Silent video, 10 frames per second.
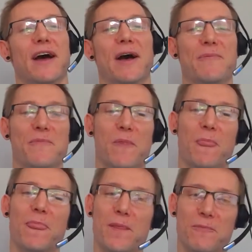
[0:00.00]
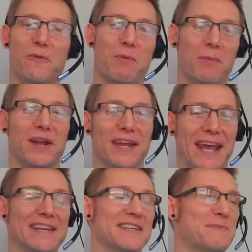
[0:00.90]
um, we're probably going to
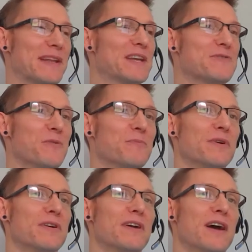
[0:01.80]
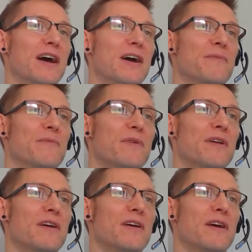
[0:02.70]
get into this a bit later on, but um,
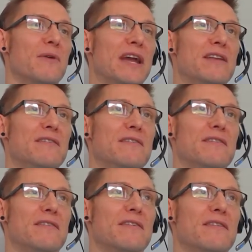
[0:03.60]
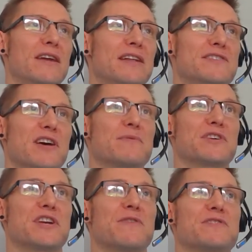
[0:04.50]
in in
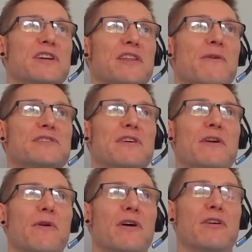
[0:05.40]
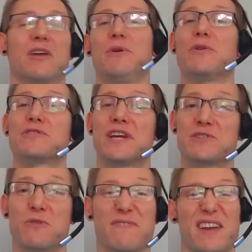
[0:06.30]
cybersecurity, there is a, there are
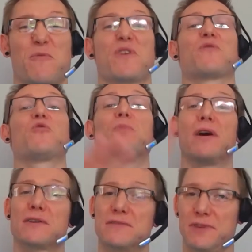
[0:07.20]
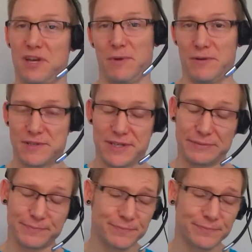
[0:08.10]
communities, or in fact, we're all part of a community.